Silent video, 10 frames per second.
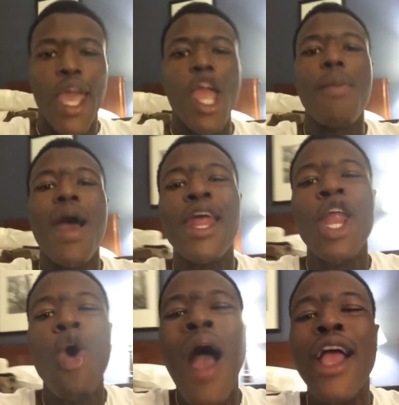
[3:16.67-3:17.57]
Everybody
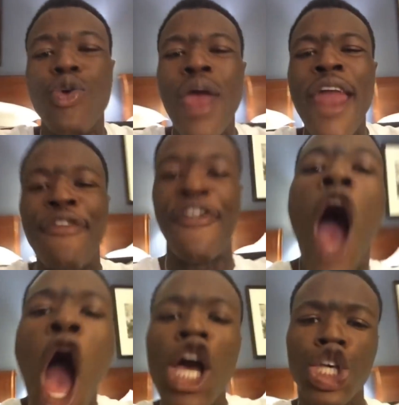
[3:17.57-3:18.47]
know I created
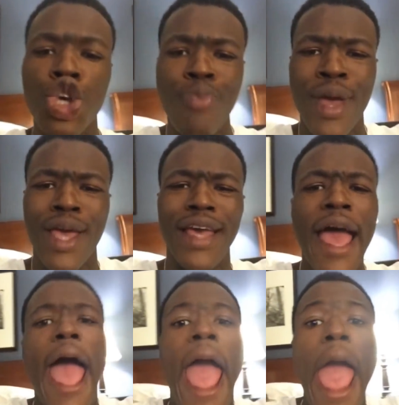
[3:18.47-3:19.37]
Fuck You Mean.
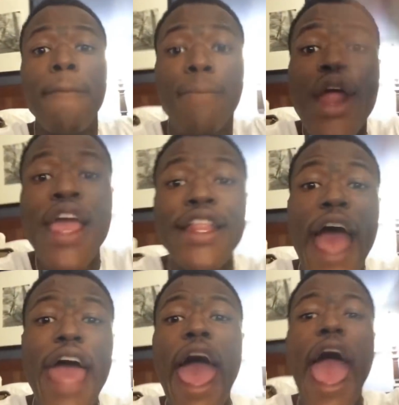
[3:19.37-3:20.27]
And bring
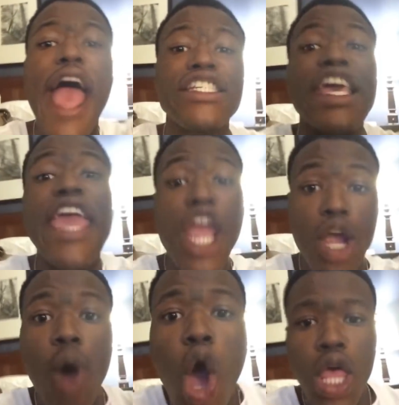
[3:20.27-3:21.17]
that ass
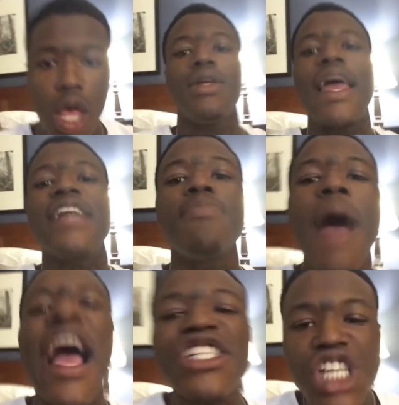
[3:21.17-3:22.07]
here, boy. That's
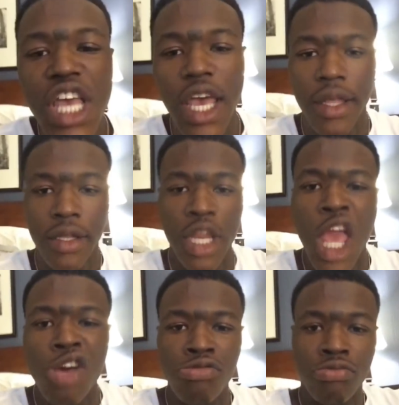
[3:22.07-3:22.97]
my shit,
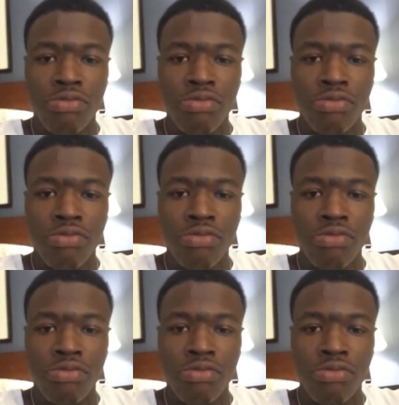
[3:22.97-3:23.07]
nigga.